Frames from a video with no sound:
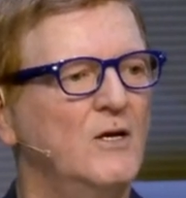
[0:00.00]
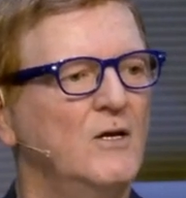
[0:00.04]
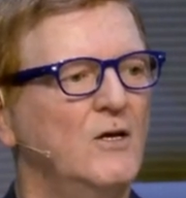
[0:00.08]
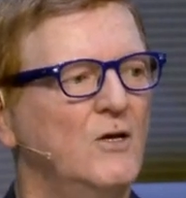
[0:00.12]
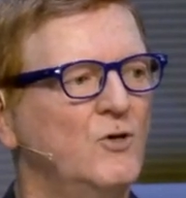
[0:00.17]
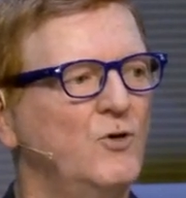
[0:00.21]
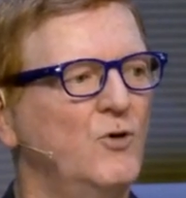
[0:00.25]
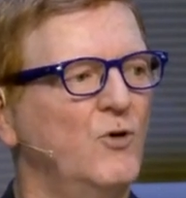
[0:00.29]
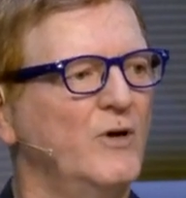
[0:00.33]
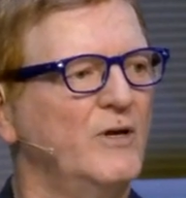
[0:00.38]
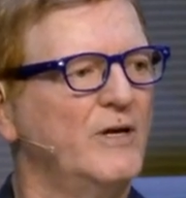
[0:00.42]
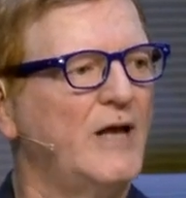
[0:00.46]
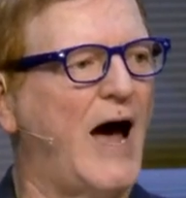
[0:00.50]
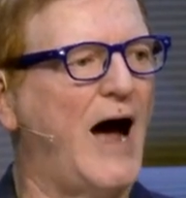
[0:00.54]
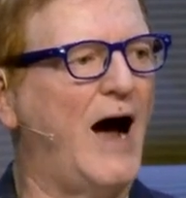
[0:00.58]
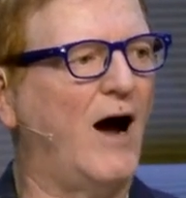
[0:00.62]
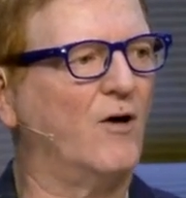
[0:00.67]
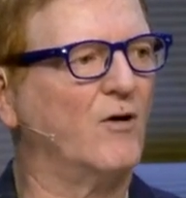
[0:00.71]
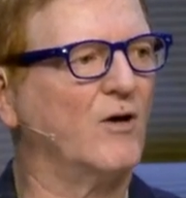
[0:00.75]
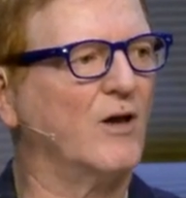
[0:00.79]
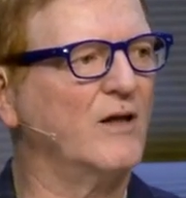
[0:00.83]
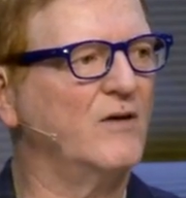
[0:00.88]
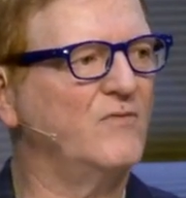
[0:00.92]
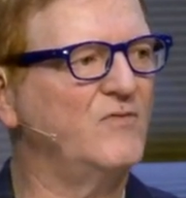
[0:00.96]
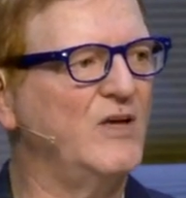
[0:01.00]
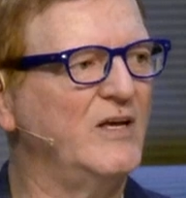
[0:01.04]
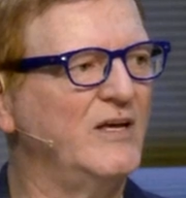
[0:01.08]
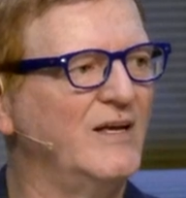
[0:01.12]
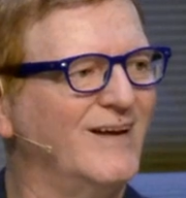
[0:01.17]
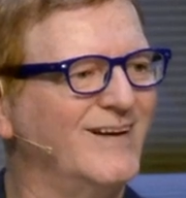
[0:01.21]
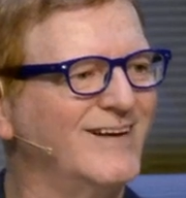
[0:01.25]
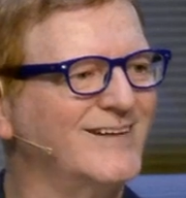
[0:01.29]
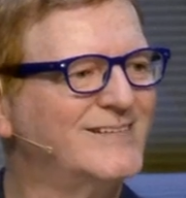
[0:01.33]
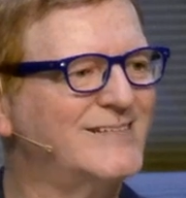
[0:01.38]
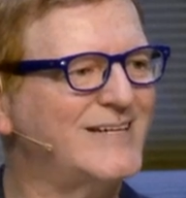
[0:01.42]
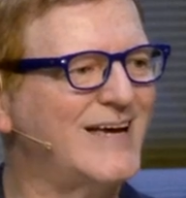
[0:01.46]
You and I are living in
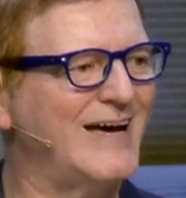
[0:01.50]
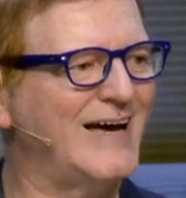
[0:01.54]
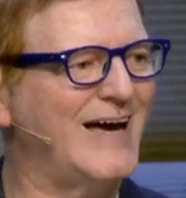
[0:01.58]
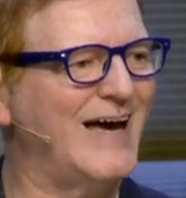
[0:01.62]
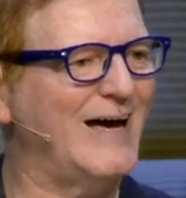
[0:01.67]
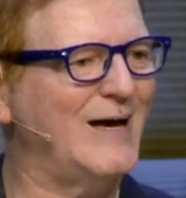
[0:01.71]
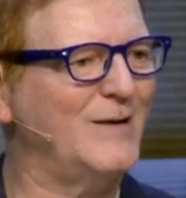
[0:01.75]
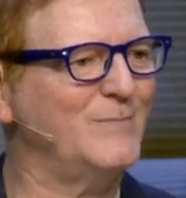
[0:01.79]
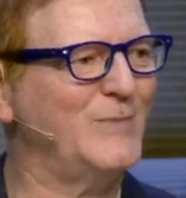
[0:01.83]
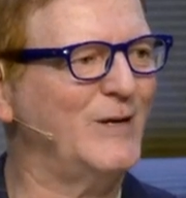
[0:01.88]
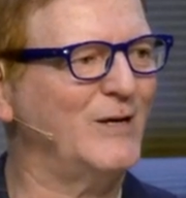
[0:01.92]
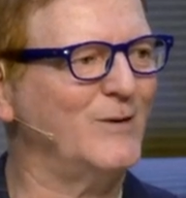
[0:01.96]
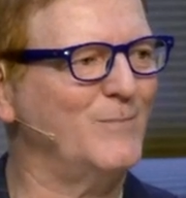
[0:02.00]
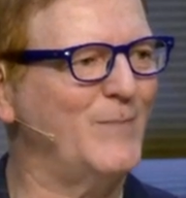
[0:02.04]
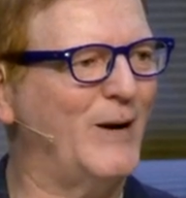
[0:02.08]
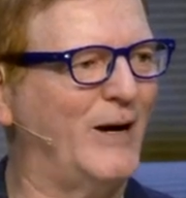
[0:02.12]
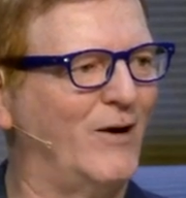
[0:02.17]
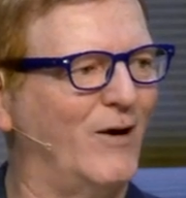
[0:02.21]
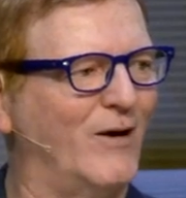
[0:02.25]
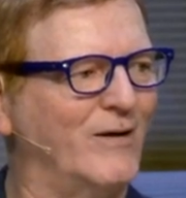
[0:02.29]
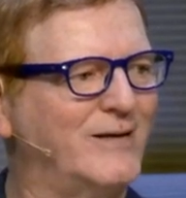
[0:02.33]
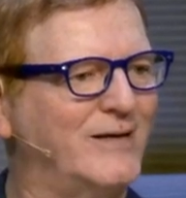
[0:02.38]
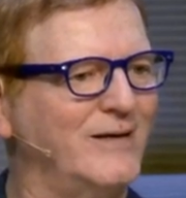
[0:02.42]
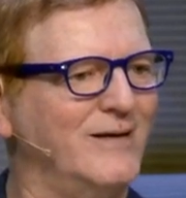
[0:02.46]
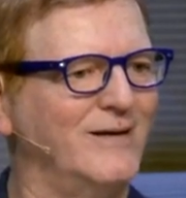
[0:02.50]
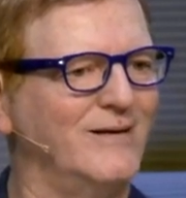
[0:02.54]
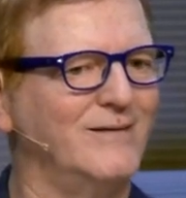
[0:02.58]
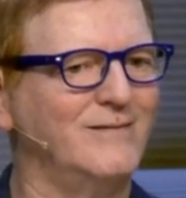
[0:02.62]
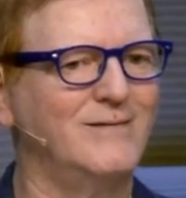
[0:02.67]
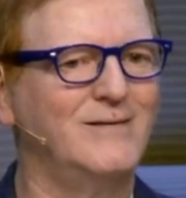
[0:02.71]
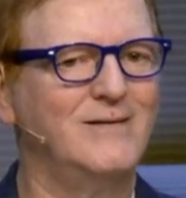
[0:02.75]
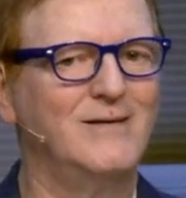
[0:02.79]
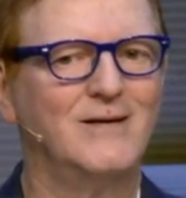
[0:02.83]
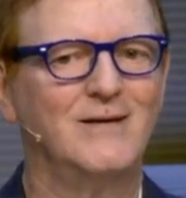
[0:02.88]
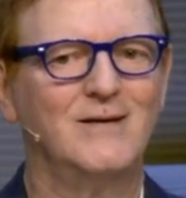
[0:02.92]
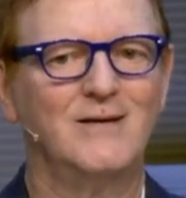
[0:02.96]
a time in American
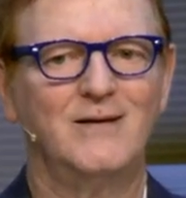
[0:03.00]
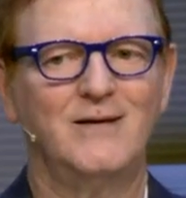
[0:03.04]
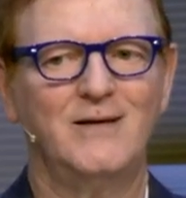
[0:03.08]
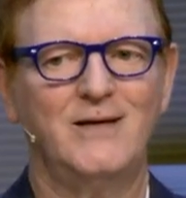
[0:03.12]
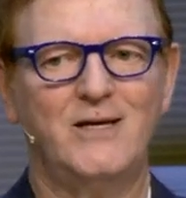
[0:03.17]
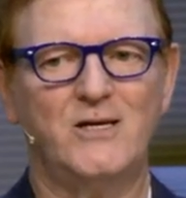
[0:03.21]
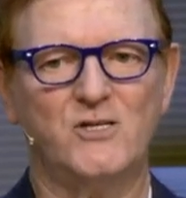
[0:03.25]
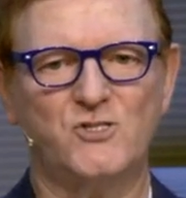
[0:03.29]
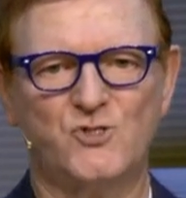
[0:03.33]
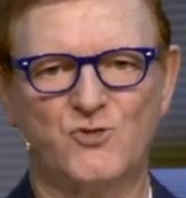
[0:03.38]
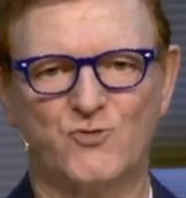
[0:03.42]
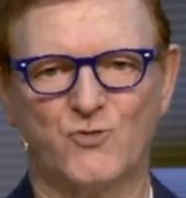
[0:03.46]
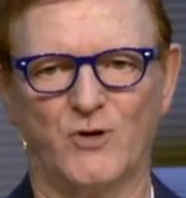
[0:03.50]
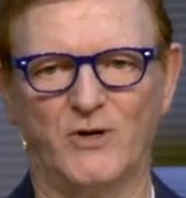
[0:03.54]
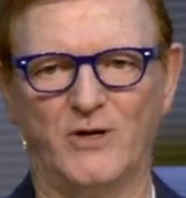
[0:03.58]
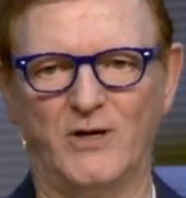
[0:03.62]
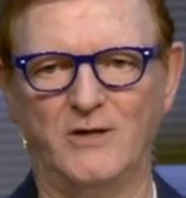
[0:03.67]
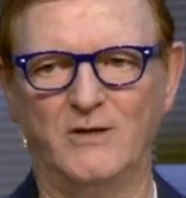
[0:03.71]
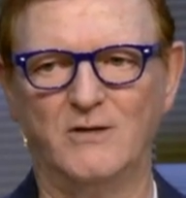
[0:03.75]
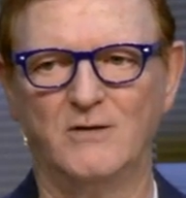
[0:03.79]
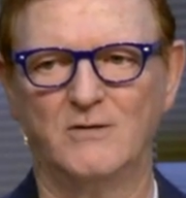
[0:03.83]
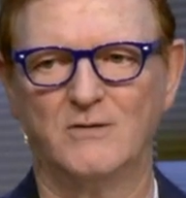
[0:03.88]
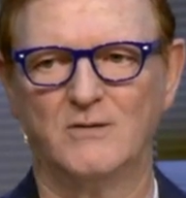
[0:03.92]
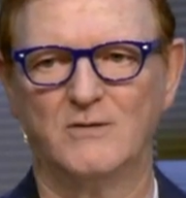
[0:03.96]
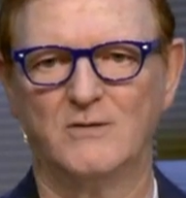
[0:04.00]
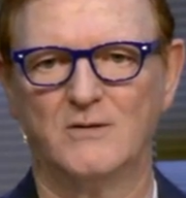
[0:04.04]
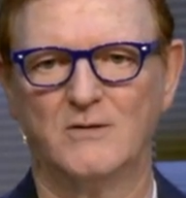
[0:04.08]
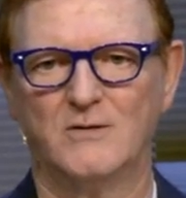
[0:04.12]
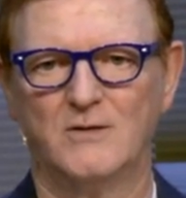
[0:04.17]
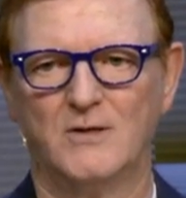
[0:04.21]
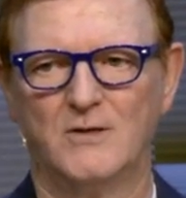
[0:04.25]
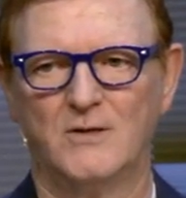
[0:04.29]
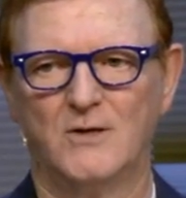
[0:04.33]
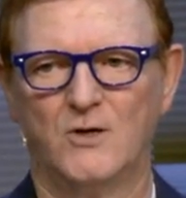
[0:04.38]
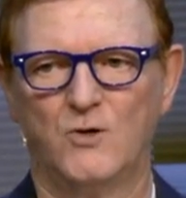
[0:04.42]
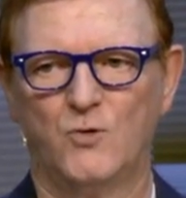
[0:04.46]
history
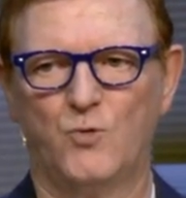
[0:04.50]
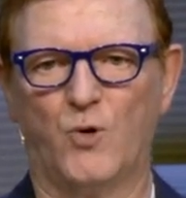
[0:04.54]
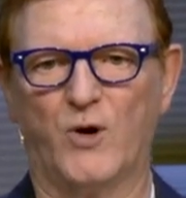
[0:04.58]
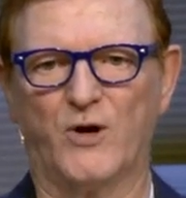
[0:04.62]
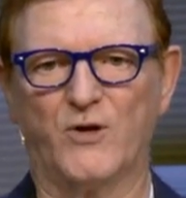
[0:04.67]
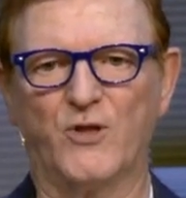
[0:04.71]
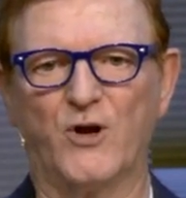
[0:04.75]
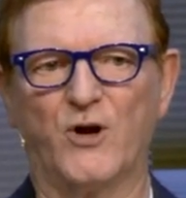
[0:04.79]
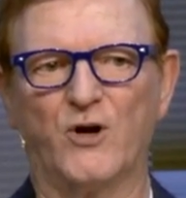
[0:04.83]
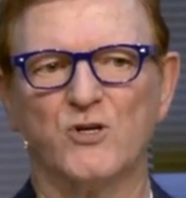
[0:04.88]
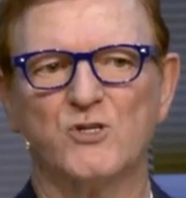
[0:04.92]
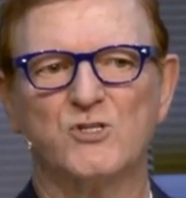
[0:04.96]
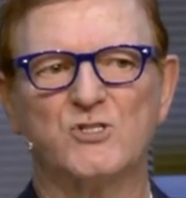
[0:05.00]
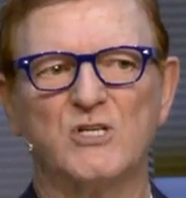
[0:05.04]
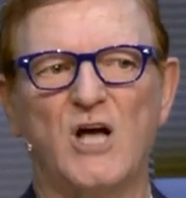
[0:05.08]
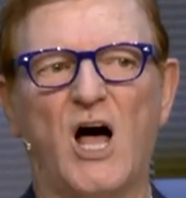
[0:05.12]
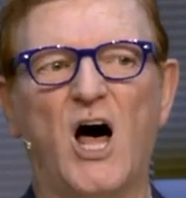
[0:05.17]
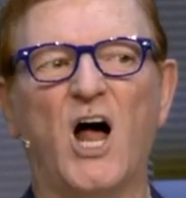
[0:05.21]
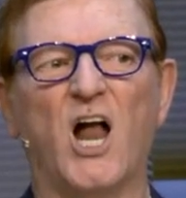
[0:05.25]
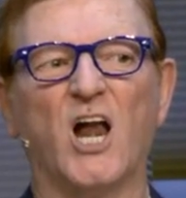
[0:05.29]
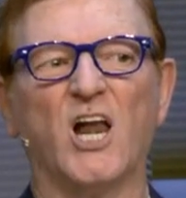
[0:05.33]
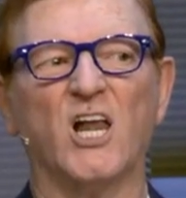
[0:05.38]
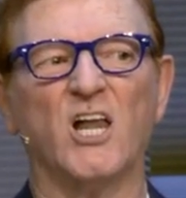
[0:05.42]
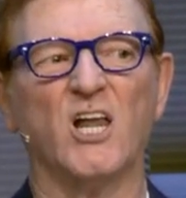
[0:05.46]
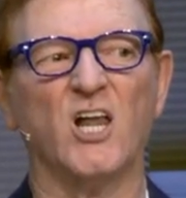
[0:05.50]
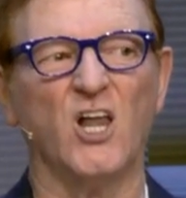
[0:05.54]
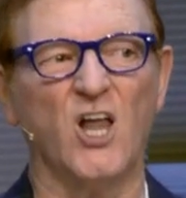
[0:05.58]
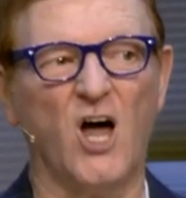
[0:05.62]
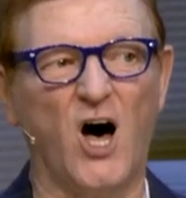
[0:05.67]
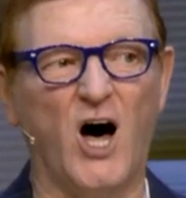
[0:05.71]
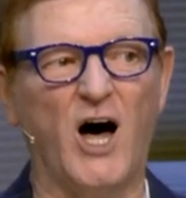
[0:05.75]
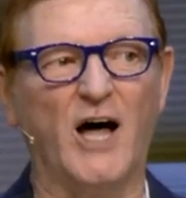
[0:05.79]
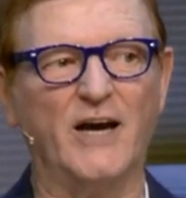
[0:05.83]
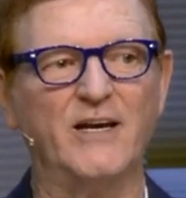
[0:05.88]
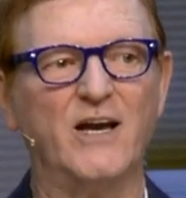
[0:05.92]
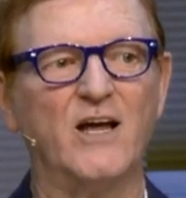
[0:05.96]
where there's a
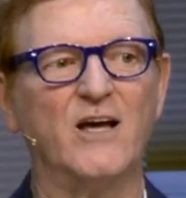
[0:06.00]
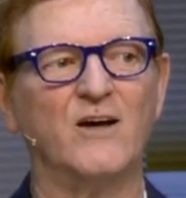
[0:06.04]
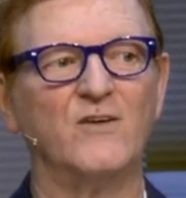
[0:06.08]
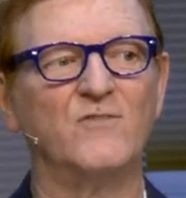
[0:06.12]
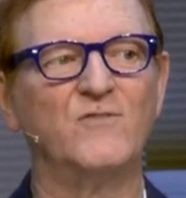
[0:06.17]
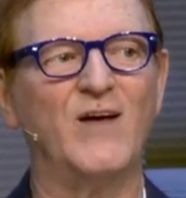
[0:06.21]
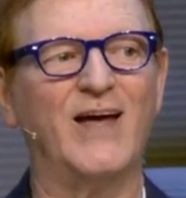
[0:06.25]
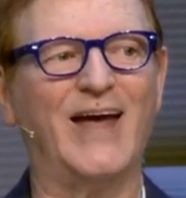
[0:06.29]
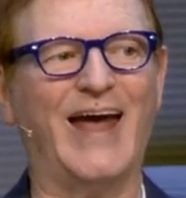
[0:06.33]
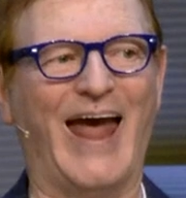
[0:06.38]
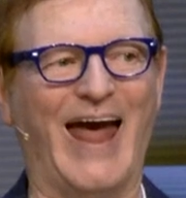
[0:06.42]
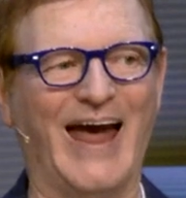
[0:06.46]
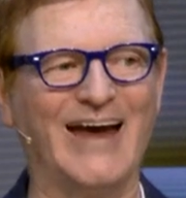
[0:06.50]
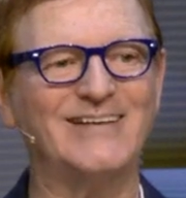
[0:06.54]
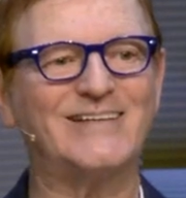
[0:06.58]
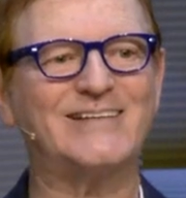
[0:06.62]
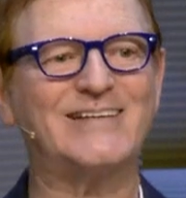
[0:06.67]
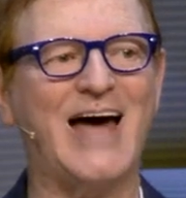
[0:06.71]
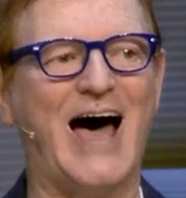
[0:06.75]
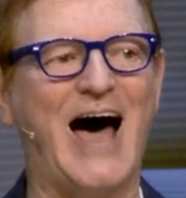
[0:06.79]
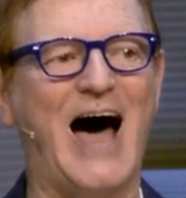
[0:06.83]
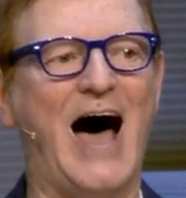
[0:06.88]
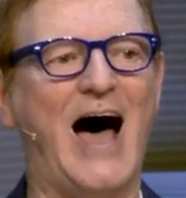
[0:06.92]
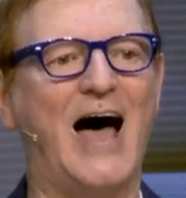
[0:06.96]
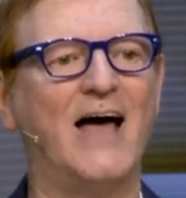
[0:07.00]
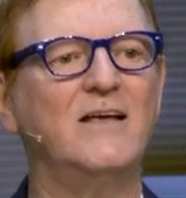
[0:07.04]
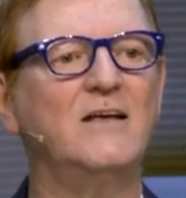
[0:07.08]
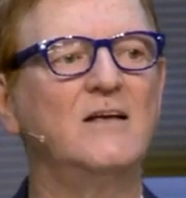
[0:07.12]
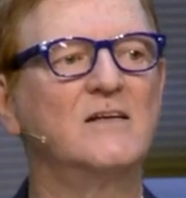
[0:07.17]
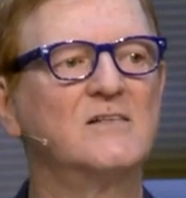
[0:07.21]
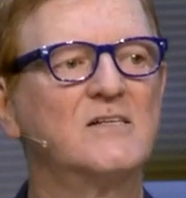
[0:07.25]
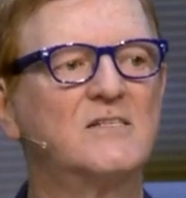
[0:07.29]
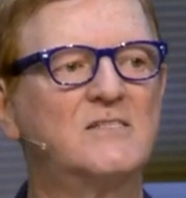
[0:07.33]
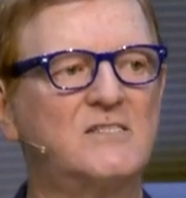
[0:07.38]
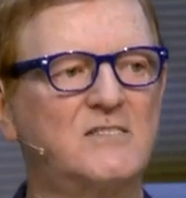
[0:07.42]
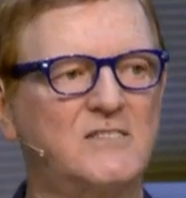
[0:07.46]
lot of anti
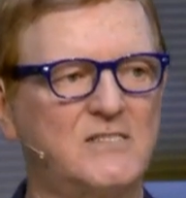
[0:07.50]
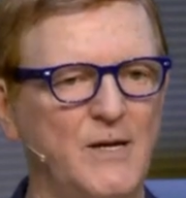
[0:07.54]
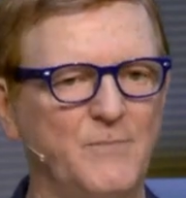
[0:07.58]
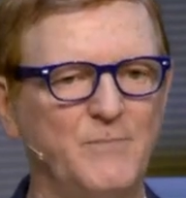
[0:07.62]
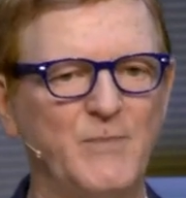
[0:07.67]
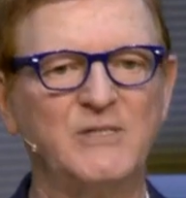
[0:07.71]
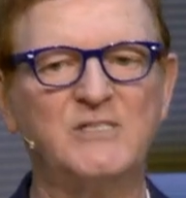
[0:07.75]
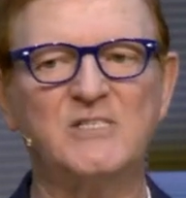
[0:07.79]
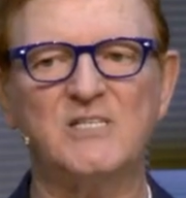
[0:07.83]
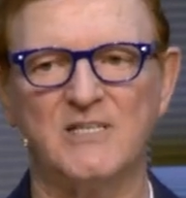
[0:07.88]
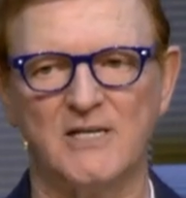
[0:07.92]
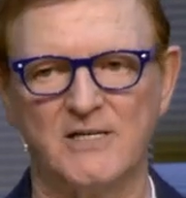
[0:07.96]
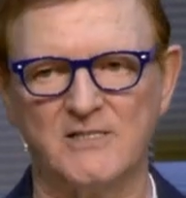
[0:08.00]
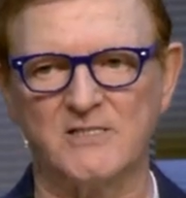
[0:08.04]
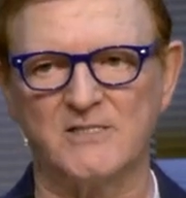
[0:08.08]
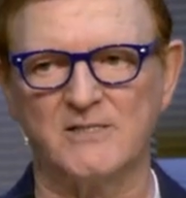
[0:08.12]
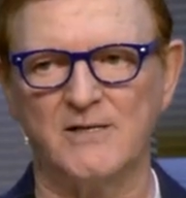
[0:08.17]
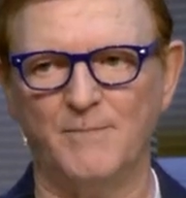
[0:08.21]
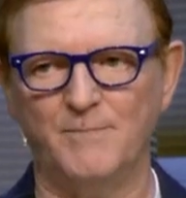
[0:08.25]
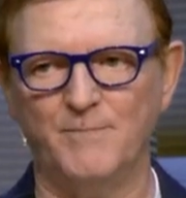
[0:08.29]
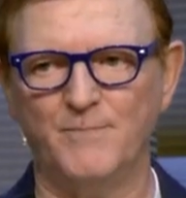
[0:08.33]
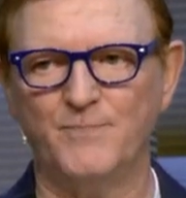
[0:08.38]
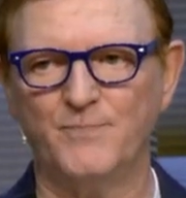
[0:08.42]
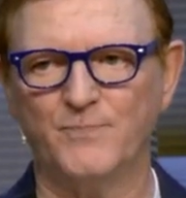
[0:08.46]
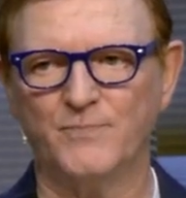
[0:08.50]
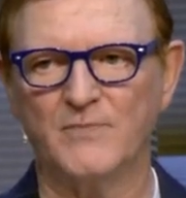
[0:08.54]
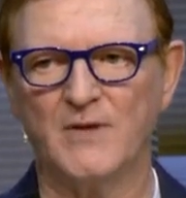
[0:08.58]
Semitism,